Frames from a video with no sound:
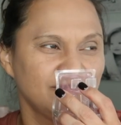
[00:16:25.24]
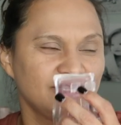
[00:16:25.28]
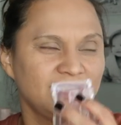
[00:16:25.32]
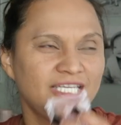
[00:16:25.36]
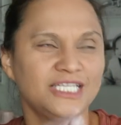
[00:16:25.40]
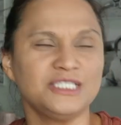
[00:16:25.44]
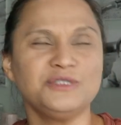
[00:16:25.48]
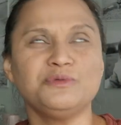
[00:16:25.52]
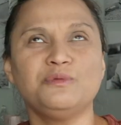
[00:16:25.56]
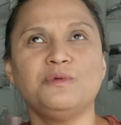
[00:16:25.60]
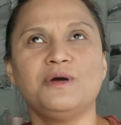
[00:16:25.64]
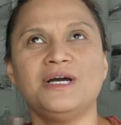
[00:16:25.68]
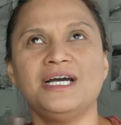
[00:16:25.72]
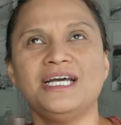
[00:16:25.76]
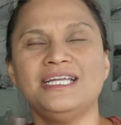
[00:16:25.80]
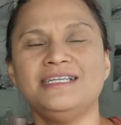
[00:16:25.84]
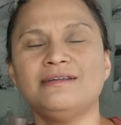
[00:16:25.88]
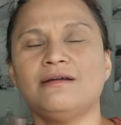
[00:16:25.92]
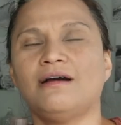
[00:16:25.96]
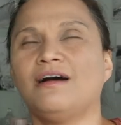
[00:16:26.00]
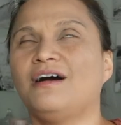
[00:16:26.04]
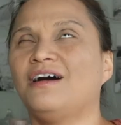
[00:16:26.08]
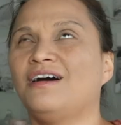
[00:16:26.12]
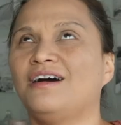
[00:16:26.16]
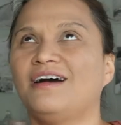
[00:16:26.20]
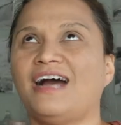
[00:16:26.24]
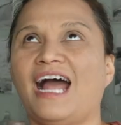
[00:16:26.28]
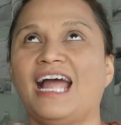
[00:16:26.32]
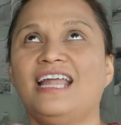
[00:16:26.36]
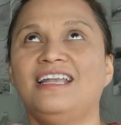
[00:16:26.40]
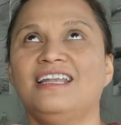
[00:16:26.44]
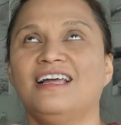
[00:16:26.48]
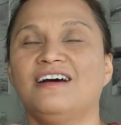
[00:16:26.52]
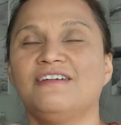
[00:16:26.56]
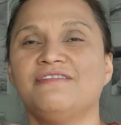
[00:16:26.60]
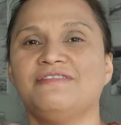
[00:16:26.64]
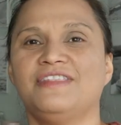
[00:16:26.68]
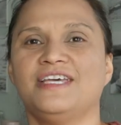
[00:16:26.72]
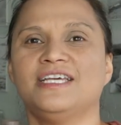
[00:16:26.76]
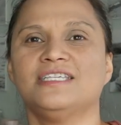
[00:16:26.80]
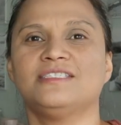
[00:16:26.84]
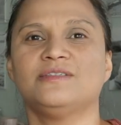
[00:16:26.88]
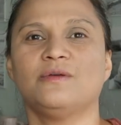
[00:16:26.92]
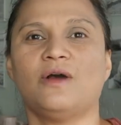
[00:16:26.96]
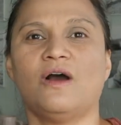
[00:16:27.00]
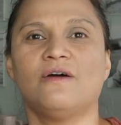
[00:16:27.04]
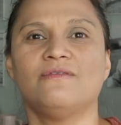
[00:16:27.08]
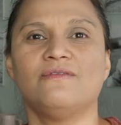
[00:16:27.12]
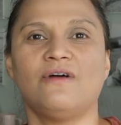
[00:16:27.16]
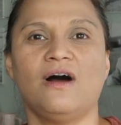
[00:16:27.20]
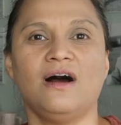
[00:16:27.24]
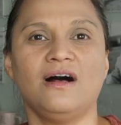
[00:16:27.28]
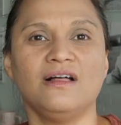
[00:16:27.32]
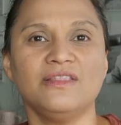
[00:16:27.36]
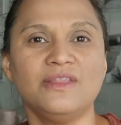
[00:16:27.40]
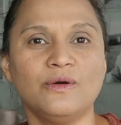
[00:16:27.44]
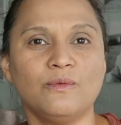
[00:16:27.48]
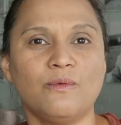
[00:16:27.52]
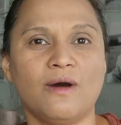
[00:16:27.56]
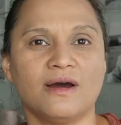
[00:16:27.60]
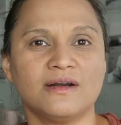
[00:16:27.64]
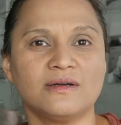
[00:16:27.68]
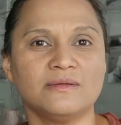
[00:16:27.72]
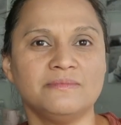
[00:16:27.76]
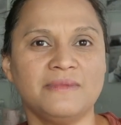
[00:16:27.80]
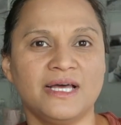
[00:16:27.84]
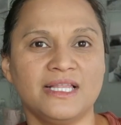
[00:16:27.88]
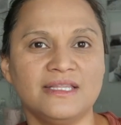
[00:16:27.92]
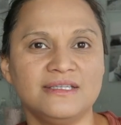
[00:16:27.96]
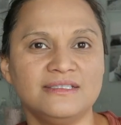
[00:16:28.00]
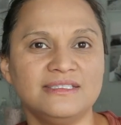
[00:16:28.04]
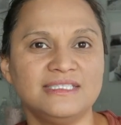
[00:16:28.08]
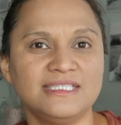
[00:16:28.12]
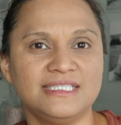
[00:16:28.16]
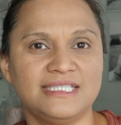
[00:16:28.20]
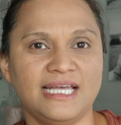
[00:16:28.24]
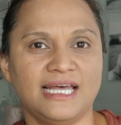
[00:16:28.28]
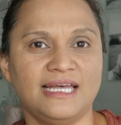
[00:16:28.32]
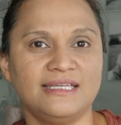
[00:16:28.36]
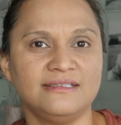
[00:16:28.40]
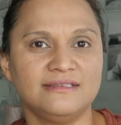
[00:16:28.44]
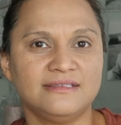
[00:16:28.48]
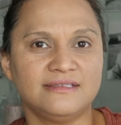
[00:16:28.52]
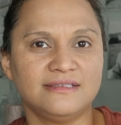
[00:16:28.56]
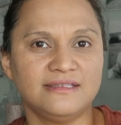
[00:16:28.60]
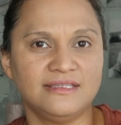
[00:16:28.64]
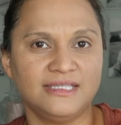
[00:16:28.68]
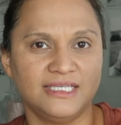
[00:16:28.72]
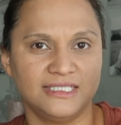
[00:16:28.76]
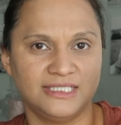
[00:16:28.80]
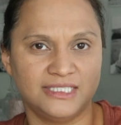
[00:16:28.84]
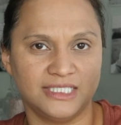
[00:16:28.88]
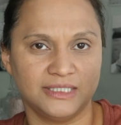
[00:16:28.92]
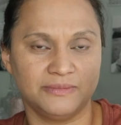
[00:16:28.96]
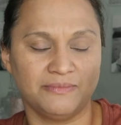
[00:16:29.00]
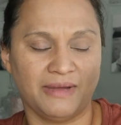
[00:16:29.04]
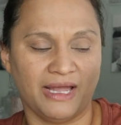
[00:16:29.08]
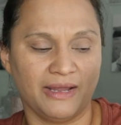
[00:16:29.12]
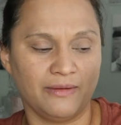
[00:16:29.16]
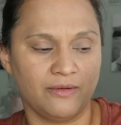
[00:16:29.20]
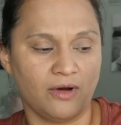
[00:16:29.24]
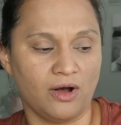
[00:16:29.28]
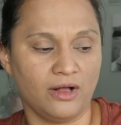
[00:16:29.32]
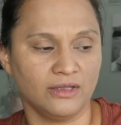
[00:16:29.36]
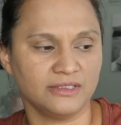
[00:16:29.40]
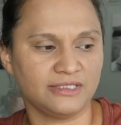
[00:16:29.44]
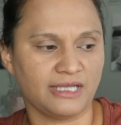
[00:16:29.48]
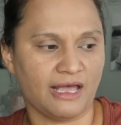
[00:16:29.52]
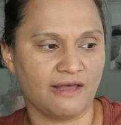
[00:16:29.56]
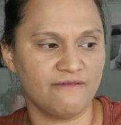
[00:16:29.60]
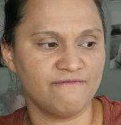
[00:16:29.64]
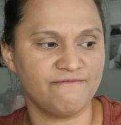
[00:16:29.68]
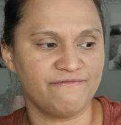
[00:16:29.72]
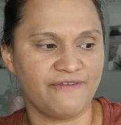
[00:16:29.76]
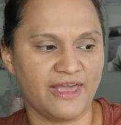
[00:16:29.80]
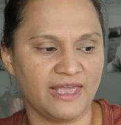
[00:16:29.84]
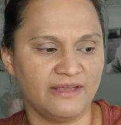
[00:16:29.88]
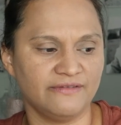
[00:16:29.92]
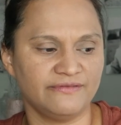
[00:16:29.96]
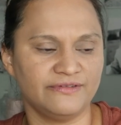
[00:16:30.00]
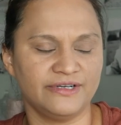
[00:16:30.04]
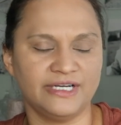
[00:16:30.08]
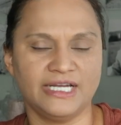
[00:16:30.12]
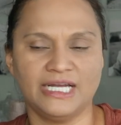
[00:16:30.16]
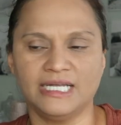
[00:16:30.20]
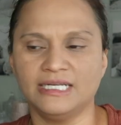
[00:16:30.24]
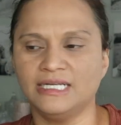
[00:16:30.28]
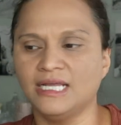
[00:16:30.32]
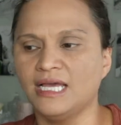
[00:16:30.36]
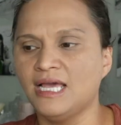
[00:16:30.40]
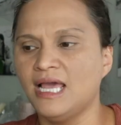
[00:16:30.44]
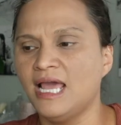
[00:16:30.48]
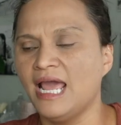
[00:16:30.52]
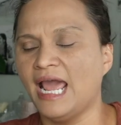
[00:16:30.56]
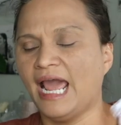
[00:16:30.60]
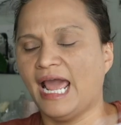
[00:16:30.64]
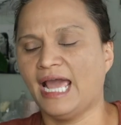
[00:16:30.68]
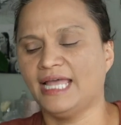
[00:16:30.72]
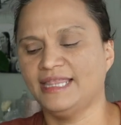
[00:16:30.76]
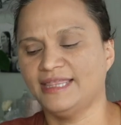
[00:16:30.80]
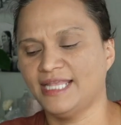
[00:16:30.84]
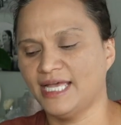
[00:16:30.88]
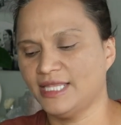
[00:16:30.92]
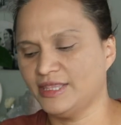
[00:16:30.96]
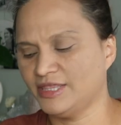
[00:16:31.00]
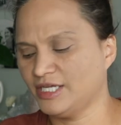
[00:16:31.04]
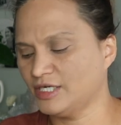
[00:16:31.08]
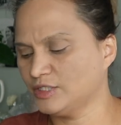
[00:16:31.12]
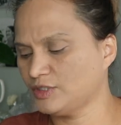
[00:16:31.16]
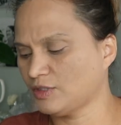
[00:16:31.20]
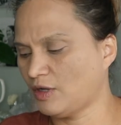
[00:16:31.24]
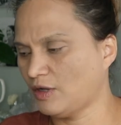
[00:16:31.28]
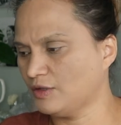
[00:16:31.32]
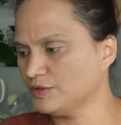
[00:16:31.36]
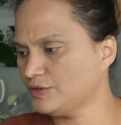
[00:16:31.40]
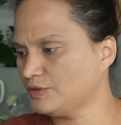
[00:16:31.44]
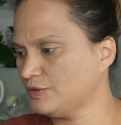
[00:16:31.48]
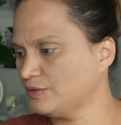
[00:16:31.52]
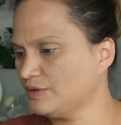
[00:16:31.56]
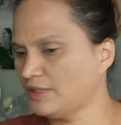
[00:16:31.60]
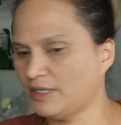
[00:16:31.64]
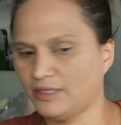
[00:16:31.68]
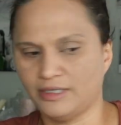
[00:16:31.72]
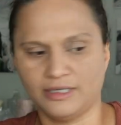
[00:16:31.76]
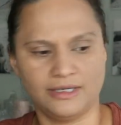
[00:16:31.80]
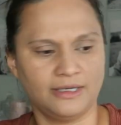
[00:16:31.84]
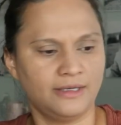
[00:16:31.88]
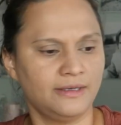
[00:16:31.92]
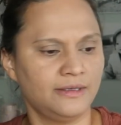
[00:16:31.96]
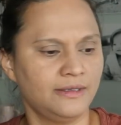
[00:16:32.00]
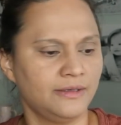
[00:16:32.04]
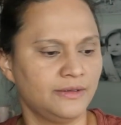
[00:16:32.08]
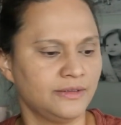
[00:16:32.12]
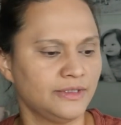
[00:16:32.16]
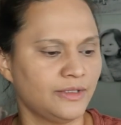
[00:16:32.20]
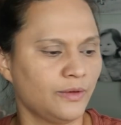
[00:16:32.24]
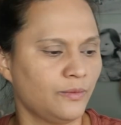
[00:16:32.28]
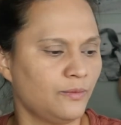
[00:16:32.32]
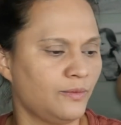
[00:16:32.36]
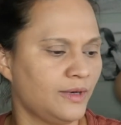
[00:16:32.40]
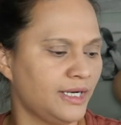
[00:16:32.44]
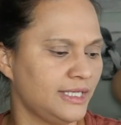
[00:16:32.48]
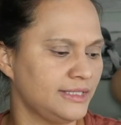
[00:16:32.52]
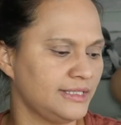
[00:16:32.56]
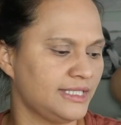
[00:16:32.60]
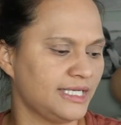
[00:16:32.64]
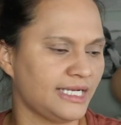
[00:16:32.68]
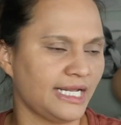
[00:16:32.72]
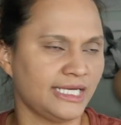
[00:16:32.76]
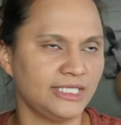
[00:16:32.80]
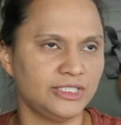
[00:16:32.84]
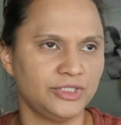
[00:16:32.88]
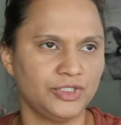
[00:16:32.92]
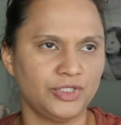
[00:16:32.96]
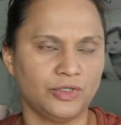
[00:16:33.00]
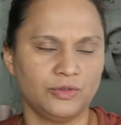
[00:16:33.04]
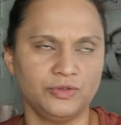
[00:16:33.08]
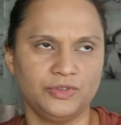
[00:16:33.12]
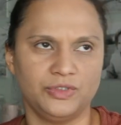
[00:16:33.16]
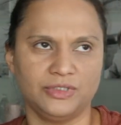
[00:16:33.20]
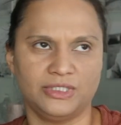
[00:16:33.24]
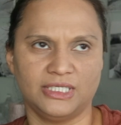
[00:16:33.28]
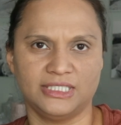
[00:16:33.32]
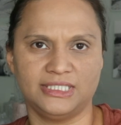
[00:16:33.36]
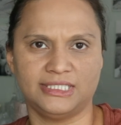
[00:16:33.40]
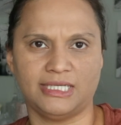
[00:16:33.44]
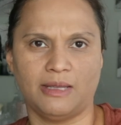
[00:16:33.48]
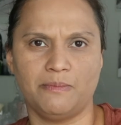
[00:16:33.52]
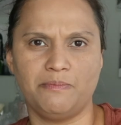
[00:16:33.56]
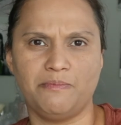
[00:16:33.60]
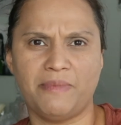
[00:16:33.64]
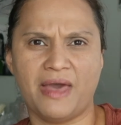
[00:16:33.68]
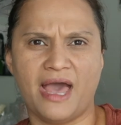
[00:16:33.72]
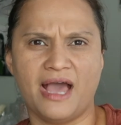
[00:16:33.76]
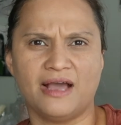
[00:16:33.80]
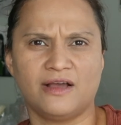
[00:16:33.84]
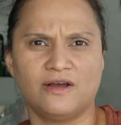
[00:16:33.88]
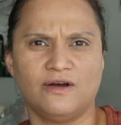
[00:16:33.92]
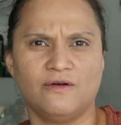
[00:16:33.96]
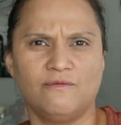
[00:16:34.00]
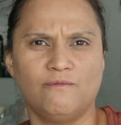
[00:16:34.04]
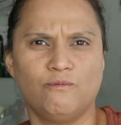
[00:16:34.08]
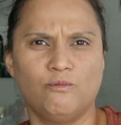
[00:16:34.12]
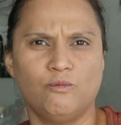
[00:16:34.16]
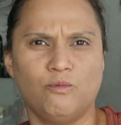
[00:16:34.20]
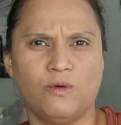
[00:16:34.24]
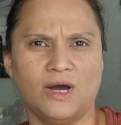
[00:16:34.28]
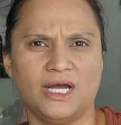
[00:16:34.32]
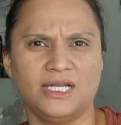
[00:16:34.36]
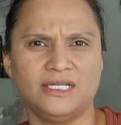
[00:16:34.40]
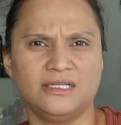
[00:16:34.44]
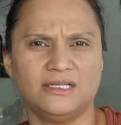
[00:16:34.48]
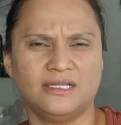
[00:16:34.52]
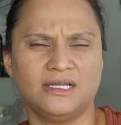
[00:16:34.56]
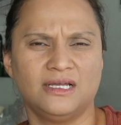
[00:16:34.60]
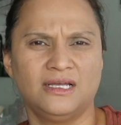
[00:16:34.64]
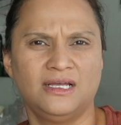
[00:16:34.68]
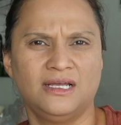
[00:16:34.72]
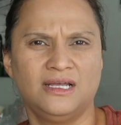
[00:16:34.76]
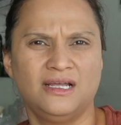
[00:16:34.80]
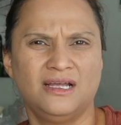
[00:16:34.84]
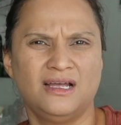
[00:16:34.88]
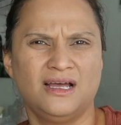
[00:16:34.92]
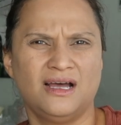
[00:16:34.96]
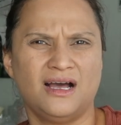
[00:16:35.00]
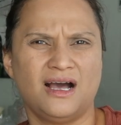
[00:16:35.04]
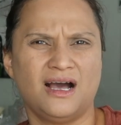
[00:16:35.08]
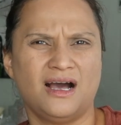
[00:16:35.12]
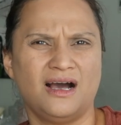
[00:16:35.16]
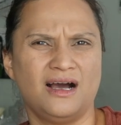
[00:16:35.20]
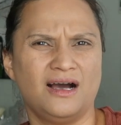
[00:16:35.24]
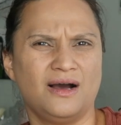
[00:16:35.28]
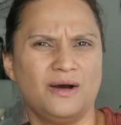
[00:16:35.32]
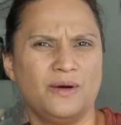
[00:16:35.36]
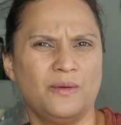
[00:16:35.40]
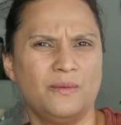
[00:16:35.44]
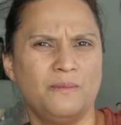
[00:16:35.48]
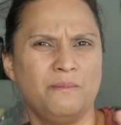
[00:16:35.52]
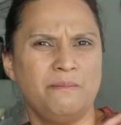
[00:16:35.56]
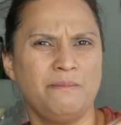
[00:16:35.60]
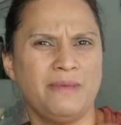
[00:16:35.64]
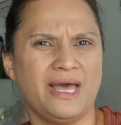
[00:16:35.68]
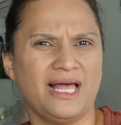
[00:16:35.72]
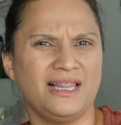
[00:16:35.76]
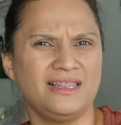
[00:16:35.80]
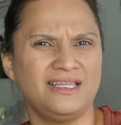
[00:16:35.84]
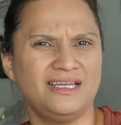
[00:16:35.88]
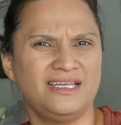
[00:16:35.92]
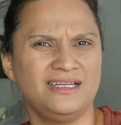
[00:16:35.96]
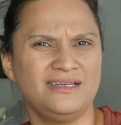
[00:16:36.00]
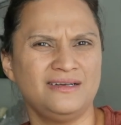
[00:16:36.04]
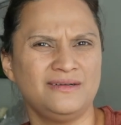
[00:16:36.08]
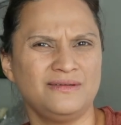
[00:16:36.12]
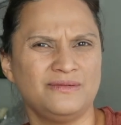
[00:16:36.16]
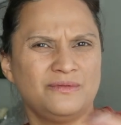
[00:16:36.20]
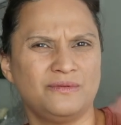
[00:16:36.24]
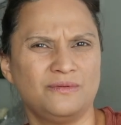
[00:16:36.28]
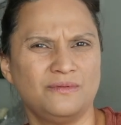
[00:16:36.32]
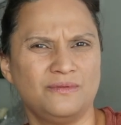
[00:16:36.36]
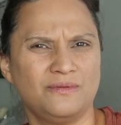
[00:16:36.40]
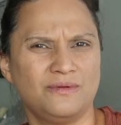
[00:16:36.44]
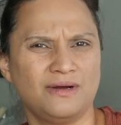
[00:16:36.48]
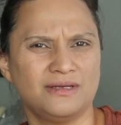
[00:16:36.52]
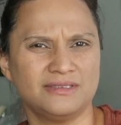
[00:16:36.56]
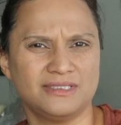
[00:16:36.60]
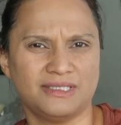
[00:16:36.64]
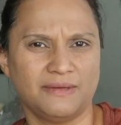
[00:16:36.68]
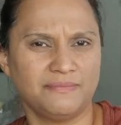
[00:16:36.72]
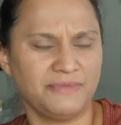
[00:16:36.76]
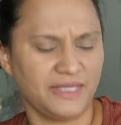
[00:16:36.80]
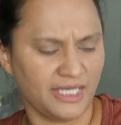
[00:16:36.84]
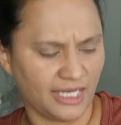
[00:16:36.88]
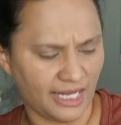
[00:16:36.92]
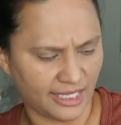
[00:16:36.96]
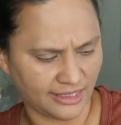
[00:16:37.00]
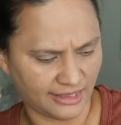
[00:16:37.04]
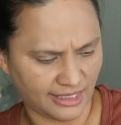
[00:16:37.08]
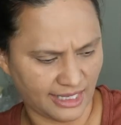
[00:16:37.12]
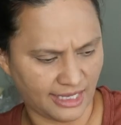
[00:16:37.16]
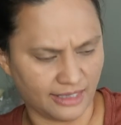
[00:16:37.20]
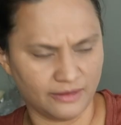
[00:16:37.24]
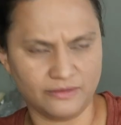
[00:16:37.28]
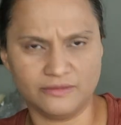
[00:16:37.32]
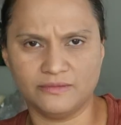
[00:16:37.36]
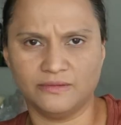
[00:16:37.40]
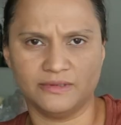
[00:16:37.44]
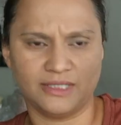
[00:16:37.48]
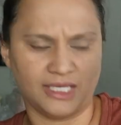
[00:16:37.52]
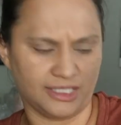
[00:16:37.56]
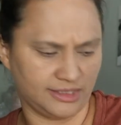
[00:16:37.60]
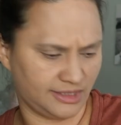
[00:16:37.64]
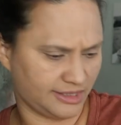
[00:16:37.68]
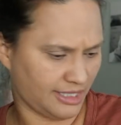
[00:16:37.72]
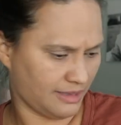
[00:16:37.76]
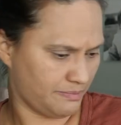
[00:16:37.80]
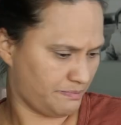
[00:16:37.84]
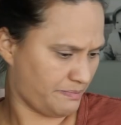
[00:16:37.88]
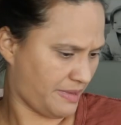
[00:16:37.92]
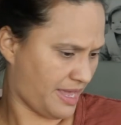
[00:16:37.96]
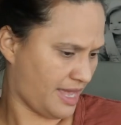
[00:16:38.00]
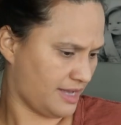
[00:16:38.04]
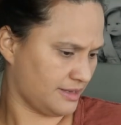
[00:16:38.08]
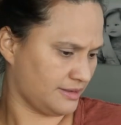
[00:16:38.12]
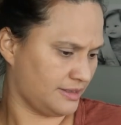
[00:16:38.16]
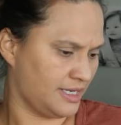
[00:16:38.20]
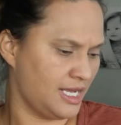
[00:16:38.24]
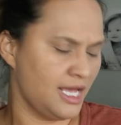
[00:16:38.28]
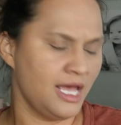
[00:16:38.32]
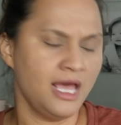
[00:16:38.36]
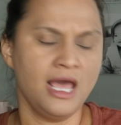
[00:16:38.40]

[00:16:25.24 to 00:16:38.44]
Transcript: This one, oh, I love this. Of all the watermelon scent, this is my all-time favorite. And then there's also the the one that I showed you, the scent pack of what uh, melon, something like that, that scent pack.